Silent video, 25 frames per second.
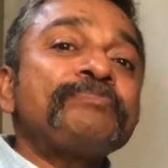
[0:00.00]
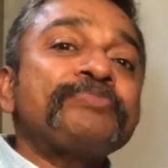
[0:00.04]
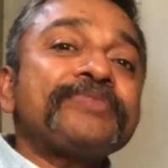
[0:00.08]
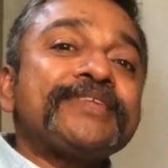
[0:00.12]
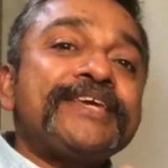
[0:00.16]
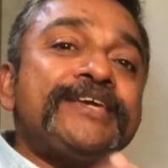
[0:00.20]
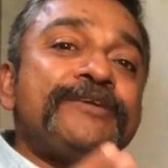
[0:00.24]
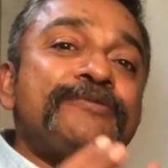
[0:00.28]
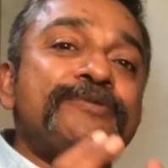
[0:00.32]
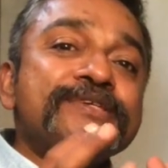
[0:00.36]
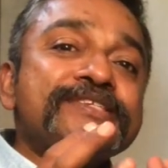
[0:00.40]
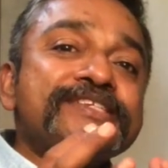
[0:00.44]

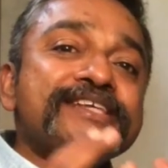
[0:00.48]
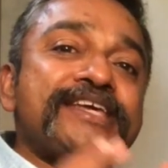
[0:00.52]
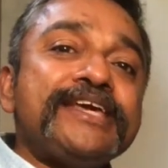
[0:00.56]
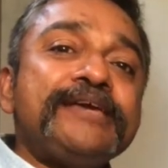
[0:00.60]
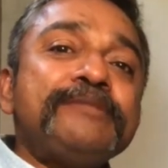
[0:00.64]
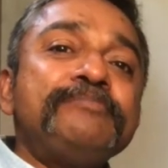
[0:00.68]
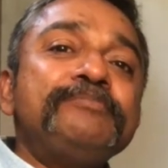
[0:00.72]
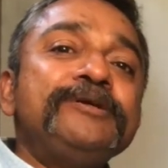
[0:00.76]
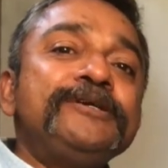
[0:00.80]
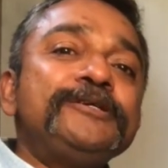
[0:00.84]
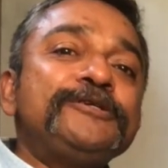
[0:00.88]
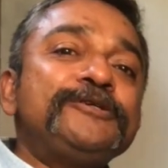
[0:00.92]
He was
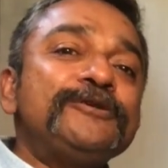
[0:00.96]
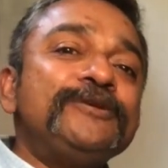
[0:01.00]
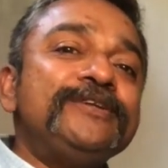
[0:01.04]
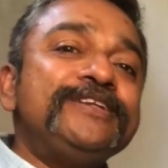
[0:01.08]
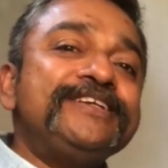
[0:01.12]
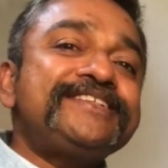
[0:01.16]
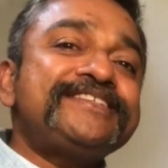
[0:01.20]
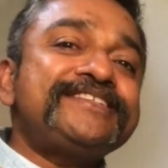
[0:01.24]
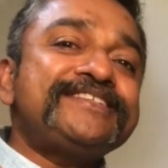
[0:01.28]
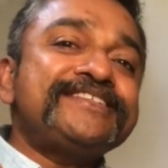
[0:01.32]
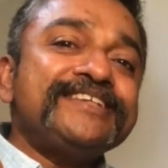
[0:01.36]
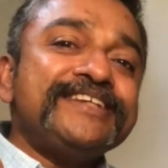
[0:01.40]
able to
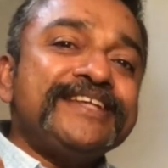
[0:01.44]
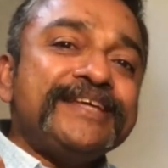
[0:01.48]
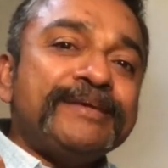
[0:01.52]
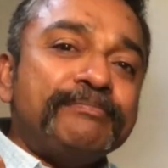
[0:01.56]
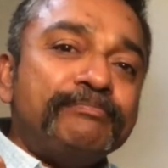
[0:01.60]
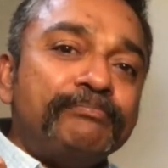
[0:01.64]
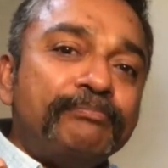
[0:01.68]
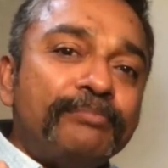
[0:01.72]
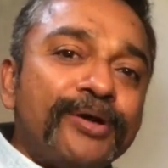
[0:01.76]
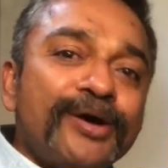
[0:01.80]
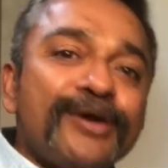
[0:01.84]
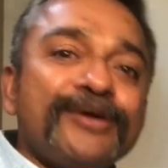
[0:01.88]

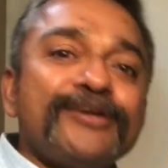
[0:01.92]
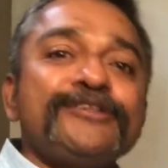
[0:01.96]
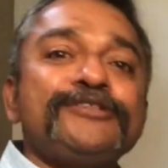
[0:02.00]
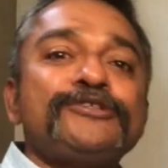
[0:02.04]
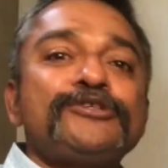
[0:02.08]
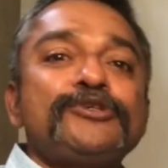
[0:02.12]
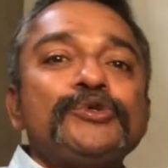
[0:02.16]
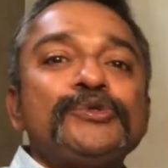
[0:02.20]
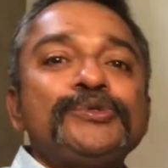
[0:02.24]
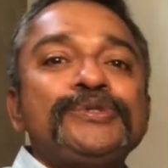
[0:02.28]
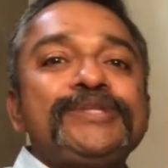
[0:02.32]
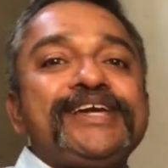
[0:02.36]
literally burn
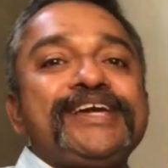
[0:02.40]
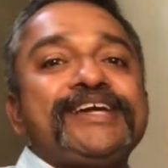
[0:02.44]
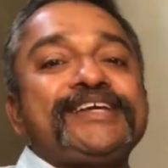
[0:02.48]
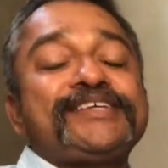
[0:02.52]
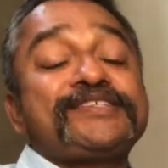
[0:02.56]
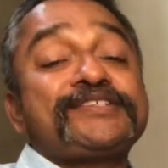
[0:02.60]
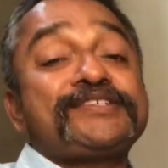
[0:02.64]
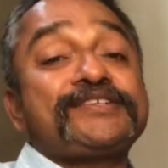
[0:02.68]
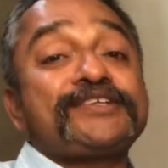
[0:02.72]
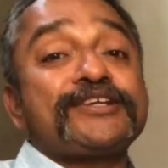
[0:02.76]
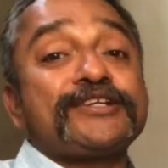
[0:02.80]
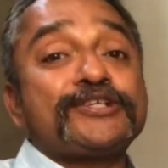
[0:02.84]
through the
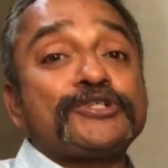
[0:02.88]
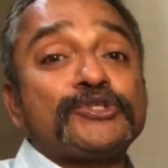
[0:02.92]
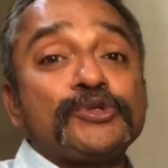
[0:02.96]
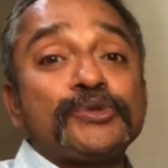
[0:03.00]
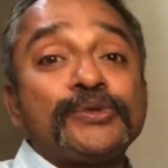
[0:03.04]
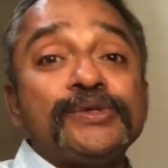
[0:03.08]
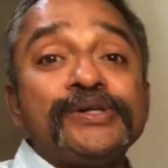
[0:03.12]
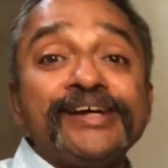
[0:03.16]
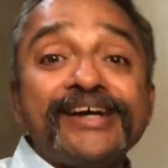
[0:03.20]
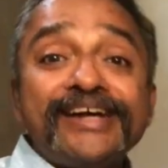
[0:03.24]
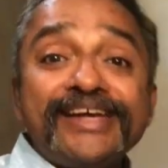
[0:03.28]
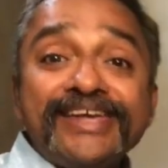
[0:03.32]
extra
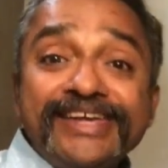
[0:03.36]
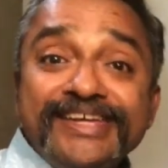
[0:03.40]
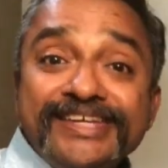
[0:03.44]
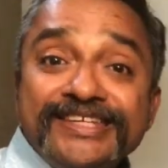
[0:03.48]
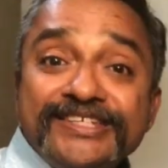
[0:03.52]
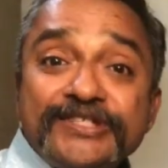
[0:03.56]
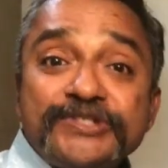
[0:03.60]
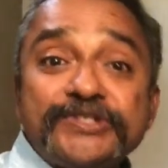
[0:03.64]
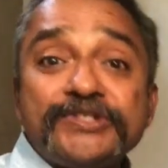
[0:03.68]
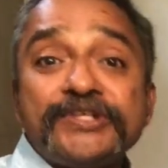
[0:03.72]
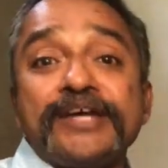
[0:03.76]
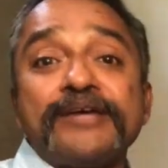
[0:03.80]
sugar
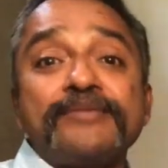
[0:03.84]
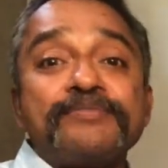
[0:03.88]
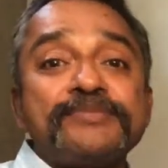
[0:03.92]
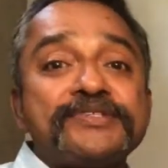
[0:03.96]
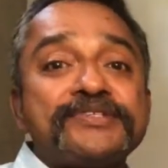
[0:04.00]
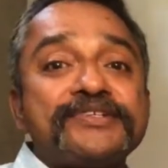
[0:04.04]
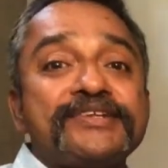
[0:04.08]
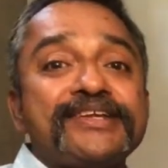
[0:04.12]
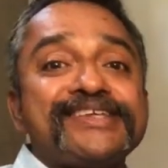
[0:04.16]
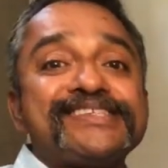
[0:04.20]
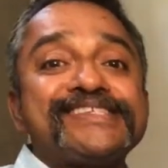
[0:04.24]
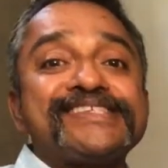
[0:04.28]
each time
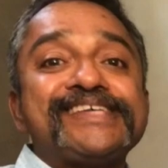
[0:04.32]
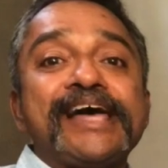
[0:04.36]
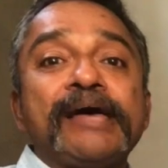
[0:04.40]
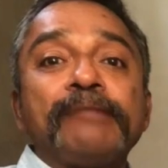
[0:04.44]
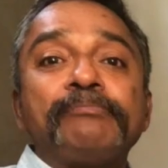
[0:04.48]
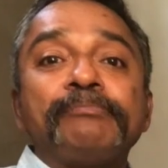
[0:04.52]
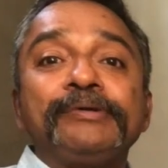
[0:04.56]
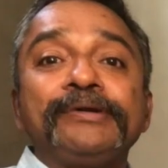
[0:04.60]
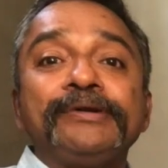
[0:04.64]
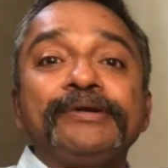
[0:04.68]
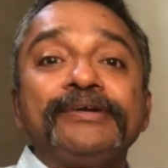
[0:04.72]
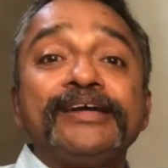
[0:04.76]
stress
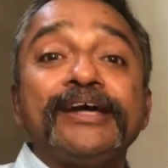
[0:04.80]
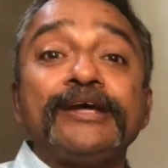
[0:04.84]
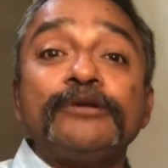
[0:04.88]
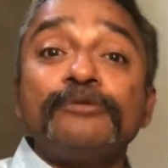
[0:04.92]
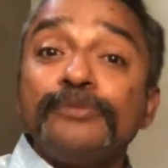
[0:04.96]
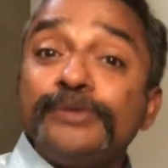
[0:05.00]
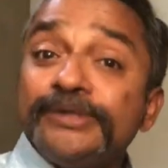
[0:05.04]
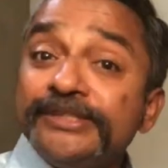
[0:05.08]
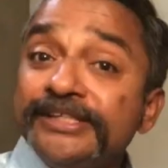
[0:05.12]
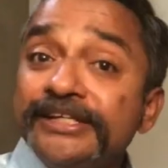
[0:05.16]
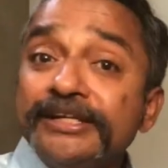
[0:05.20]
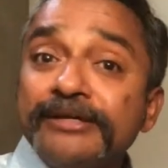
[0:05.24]
happened,
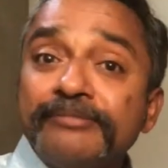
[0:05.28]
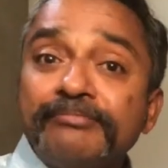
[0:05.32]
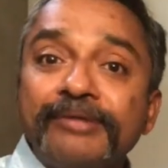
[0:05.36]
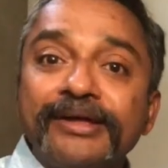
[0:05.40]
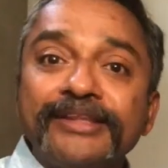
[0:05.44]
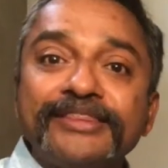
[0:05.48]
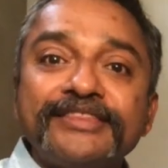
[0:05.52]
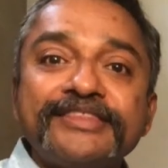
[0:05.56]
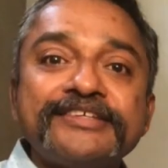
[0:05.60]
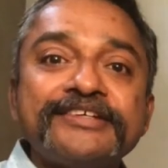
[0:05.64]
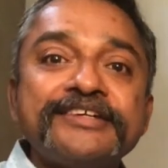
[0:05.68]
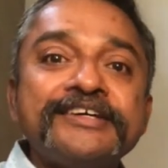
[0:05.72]
and within a
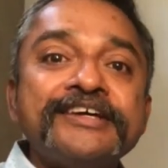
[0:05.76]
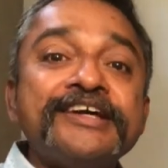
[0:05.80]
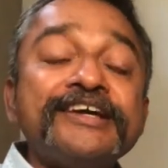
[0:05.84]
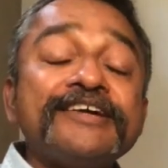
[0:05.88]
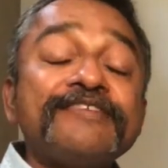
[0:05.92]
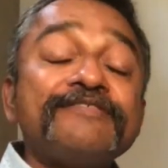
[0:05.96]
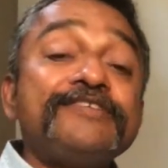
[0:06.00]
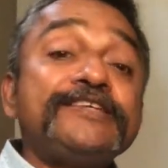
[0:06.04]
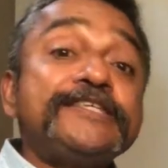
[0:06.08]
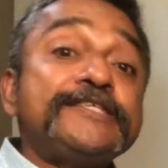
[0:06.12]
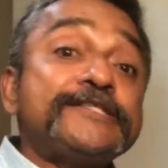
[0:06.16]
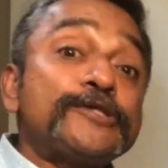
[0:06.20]
month,
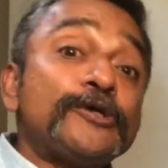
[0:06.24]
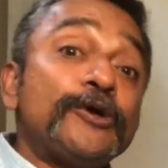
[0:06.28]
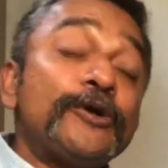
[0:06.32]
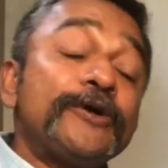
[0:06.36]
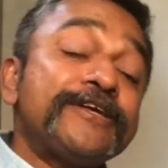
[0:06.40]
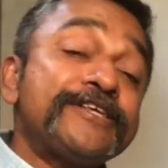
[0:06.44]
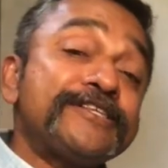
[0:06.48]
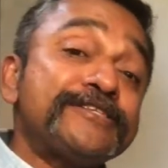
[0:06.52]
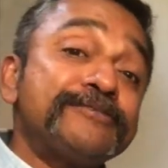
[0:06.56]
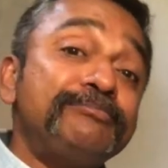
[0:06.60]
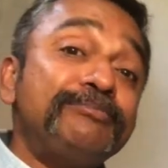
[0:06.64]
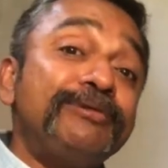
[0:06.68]
we saw
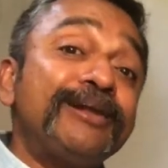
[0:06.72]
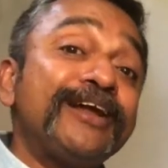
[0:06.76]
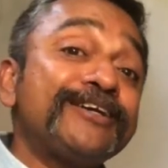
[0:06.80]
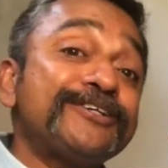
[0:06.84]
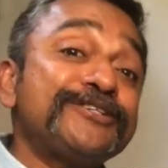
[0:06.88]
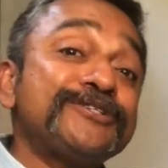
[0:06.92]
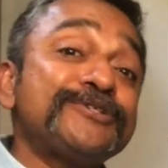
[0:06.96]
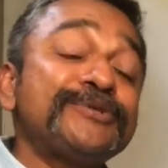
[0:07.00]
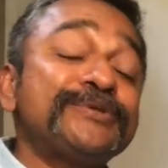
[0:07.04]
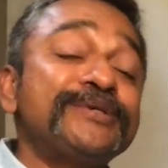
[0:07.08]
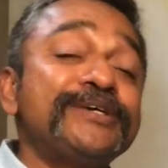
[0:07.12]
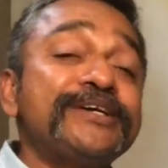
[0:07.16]
his
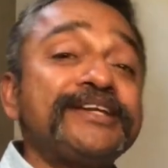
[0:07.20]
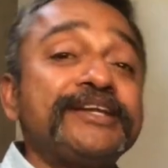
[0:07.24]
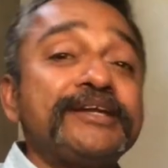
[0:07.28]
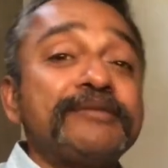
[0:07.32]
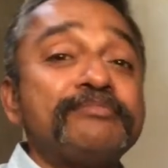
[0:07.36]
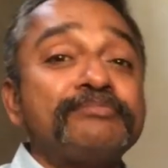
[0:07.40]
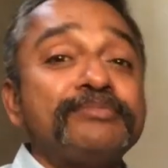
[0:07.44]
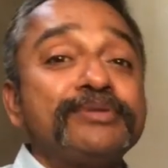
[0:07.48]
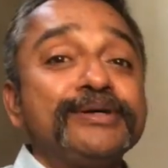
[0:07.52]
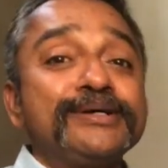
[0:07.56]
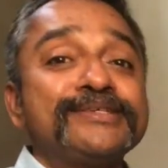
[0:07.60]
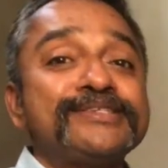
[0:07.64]
blood sugar
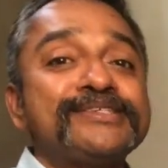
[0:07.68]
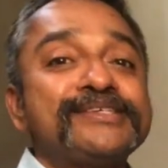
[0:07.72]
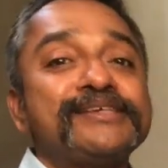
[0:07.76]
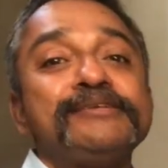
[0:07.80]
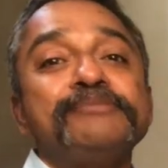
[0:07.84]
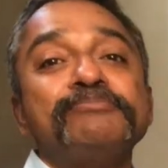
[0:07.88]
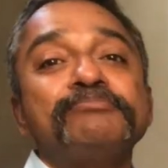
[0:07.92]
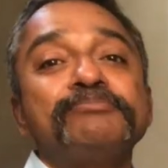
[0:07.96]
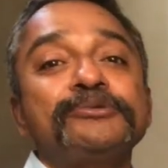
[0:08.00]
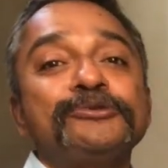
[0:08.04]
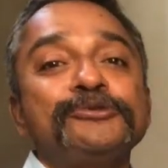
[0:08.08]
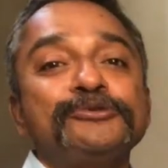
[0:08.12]
numbers
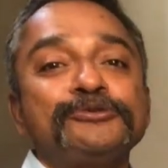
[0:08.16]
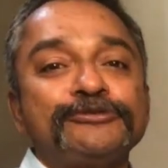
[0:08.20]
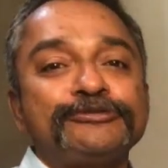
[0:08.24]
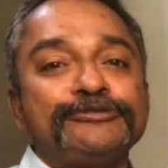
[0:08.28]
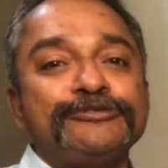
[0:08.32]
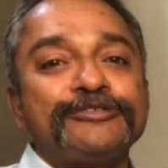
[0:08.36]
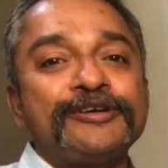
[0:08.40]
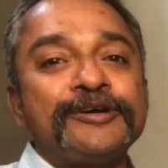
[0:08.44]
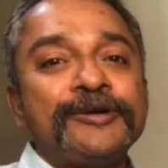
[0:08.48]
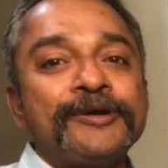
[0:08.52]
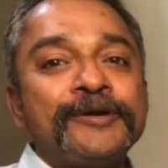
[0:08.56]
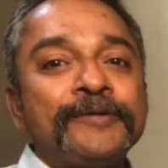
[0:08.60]
improve.